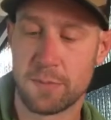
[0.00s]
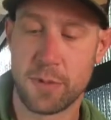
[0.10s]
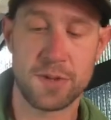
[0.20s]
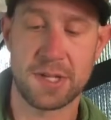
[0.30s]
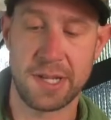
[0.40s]

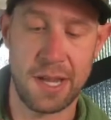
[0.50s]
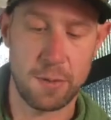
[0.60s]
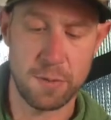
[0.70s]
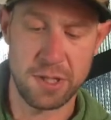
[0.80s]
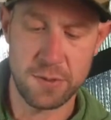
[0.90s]
Personally, I
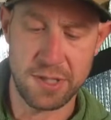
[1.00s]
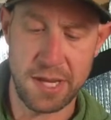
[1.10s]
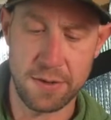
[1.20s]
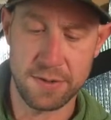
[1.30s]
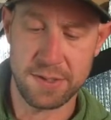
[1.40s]
don't really use
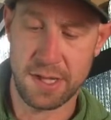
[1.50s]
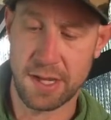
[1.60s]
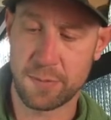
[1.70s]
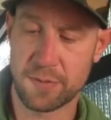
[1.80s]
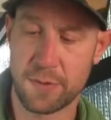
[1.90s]
gaiters.
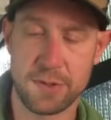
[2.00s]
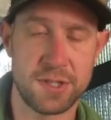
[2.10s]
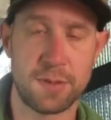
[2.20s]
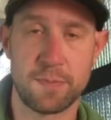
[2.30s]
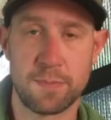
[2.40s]
I prefer
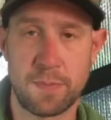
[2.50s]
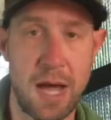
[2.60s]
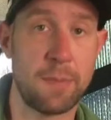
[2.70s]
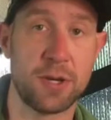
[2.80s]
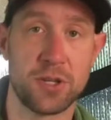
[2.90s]
just to
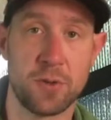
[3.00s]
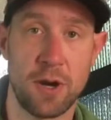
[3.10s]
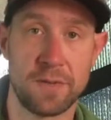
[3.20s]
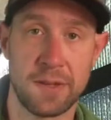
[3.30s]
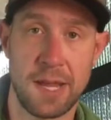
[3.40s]
pop my shoe
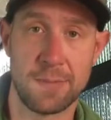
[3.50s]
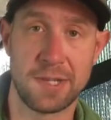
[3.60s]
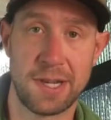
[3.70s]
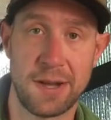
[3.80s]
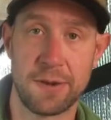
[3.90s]
off,
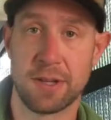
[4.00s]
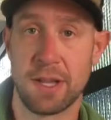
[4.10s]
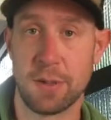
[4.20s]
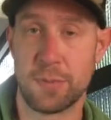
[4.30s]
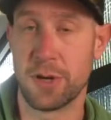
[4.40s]
empty it out,
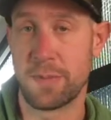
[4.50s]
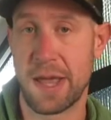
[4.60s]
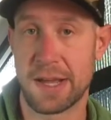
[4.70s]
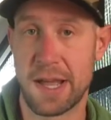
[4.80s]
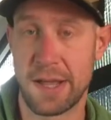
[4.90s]
and put it
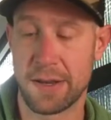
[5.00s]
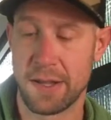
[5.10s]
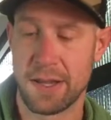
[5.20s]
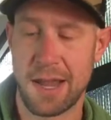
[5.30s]
back on.